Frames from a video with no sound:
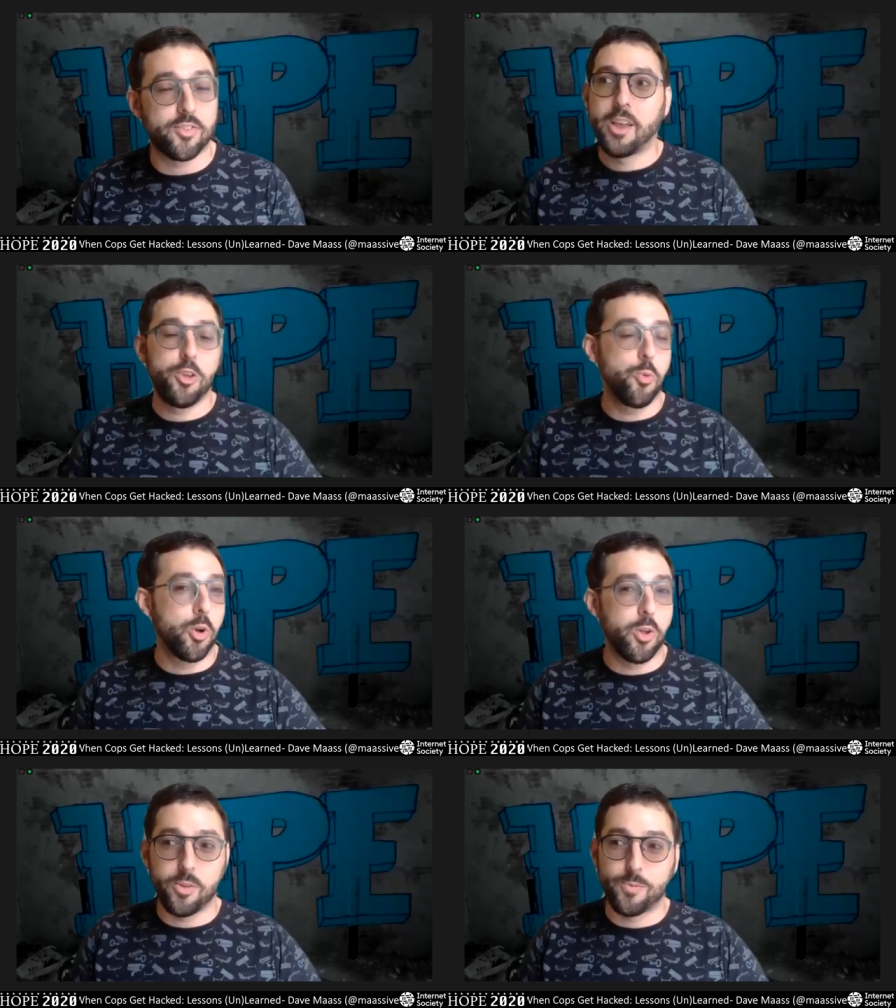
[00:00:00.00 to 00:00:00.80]
you
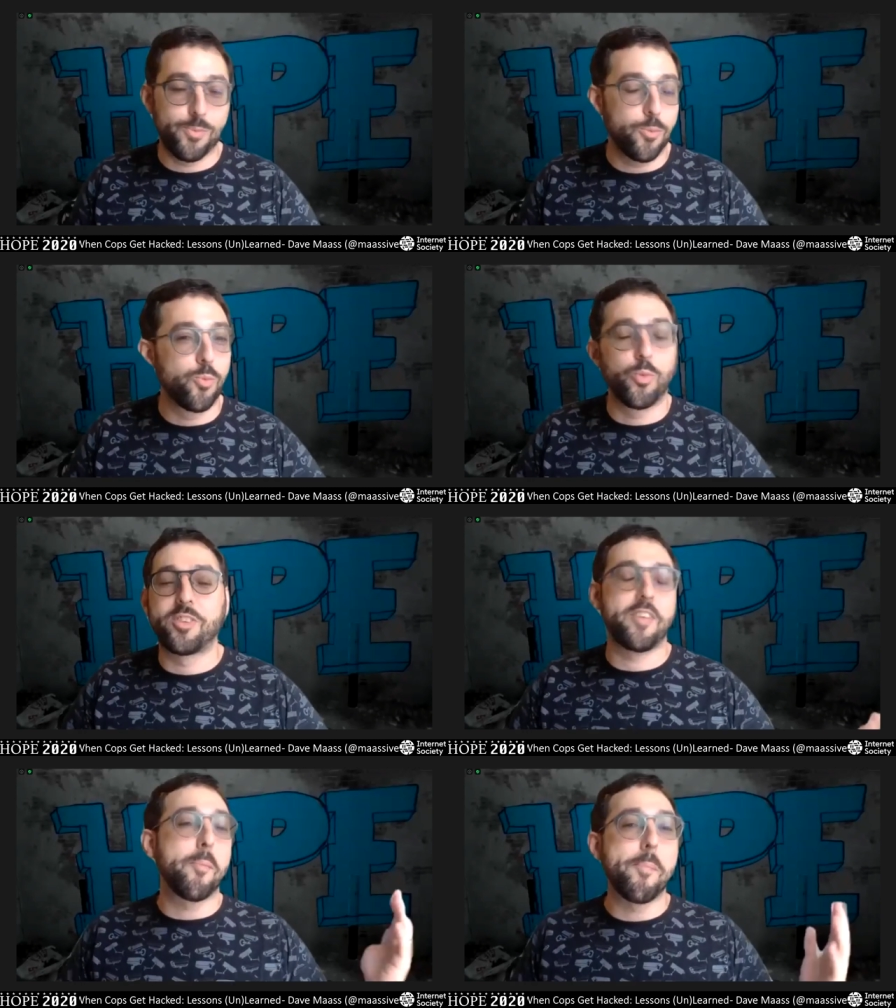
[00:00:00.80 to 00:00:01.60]
will
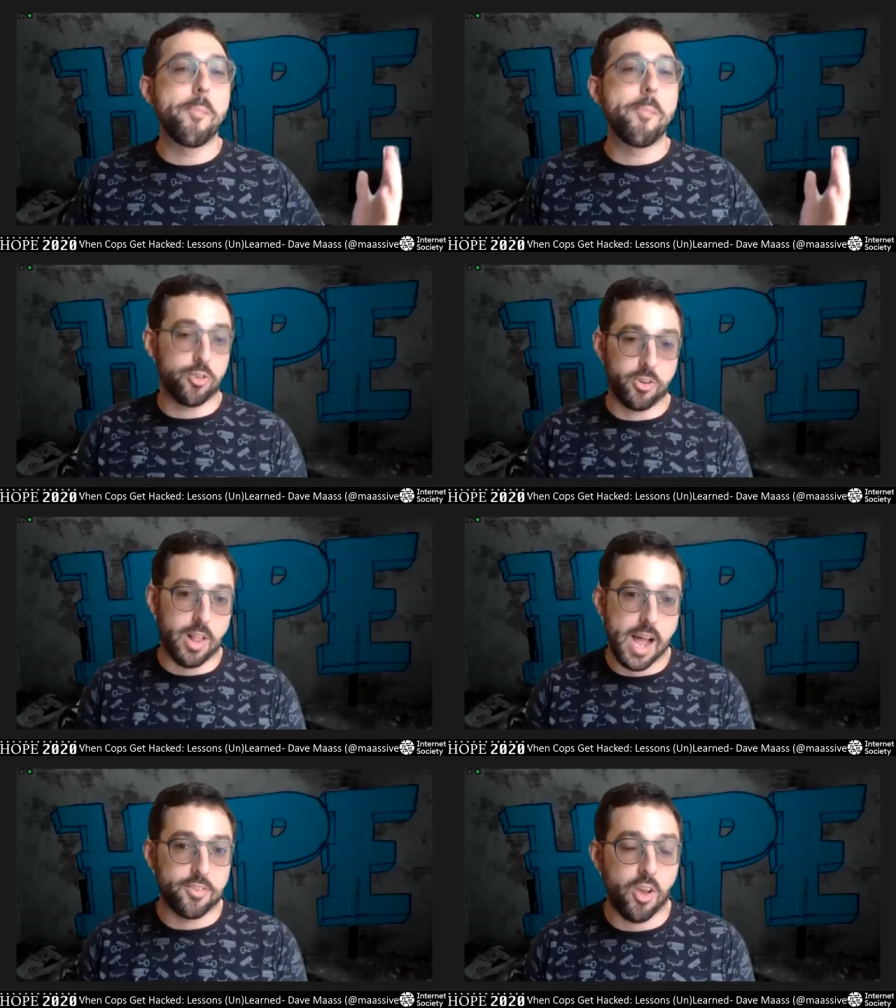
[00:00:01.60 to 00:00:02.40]
receive a
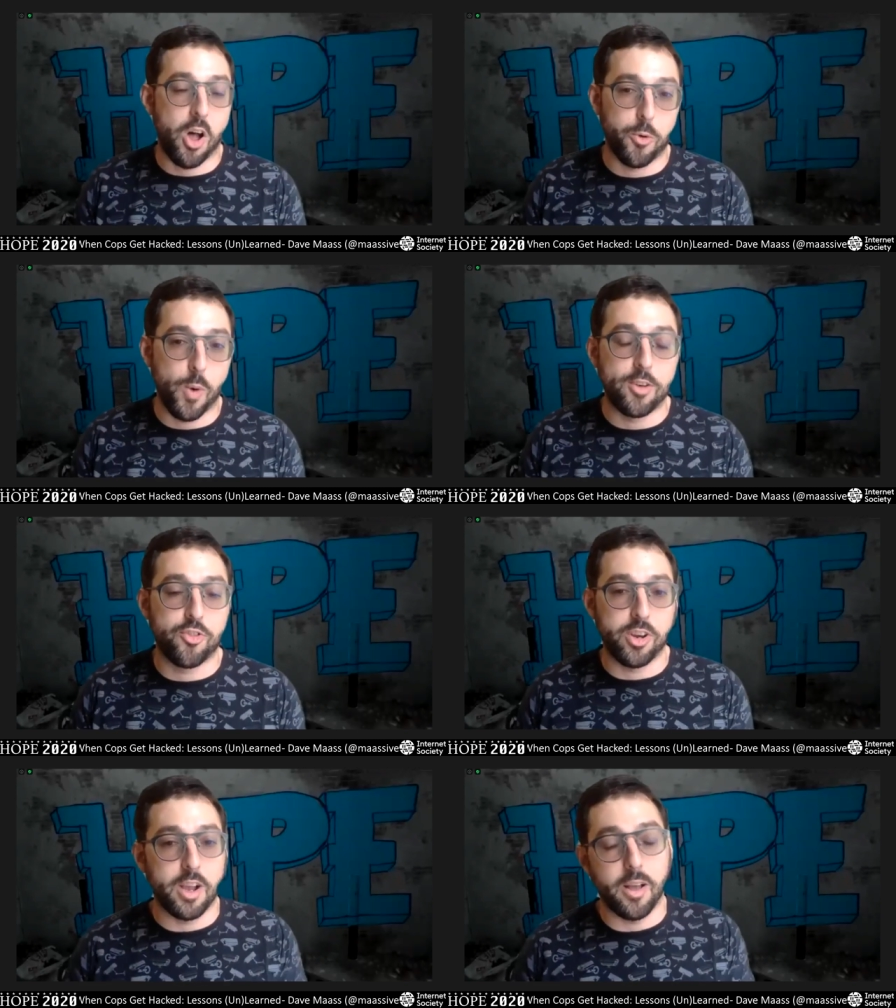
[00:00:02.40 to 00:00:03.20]
masterclass on
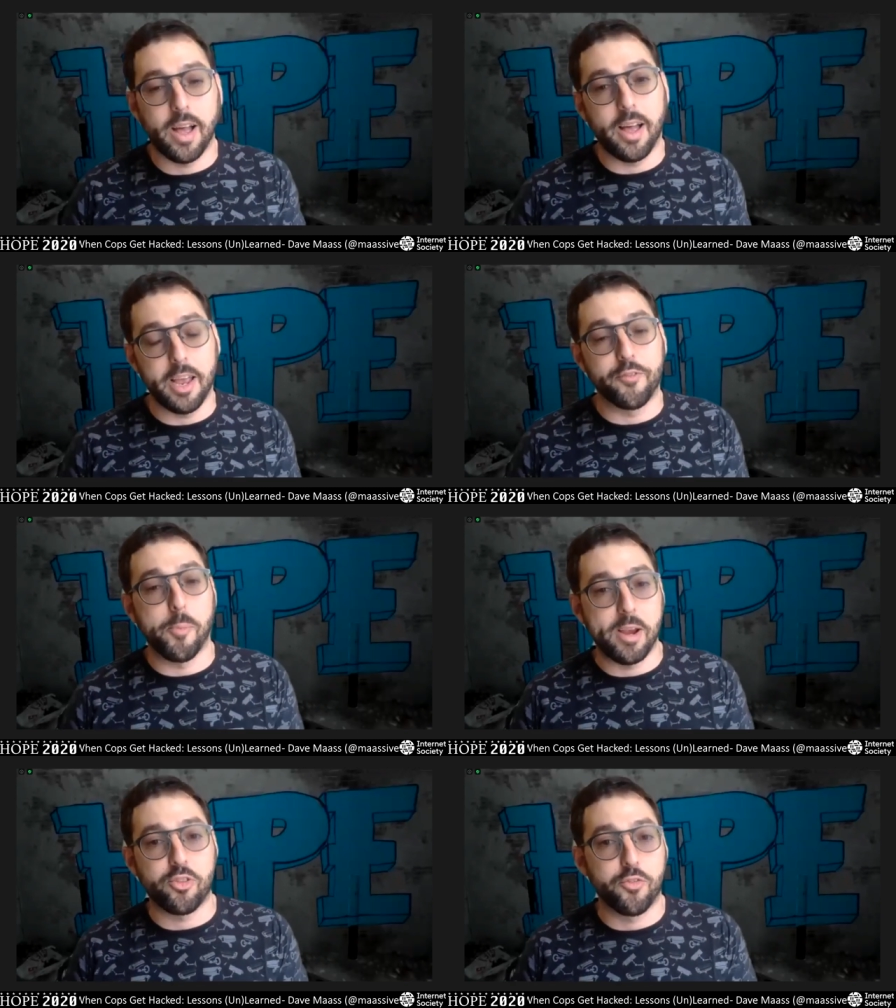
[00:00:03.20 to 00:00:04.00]
wrenching uh,
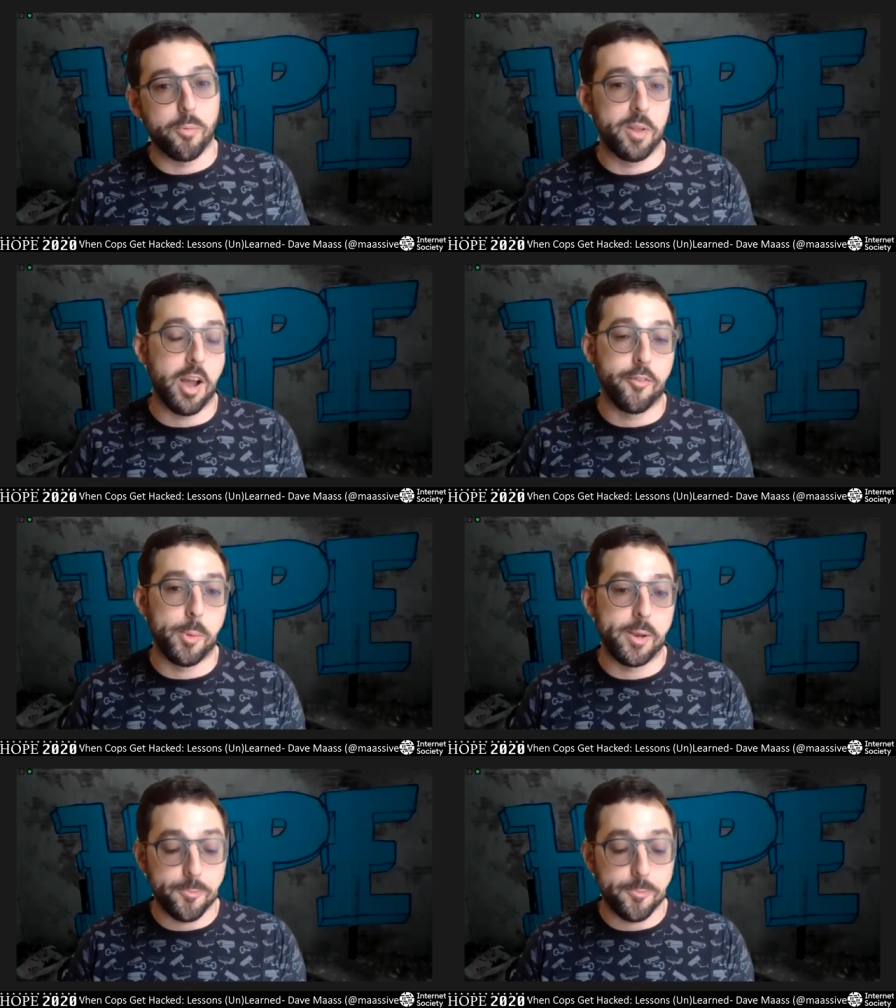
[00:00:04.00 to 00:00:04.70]
information from the government.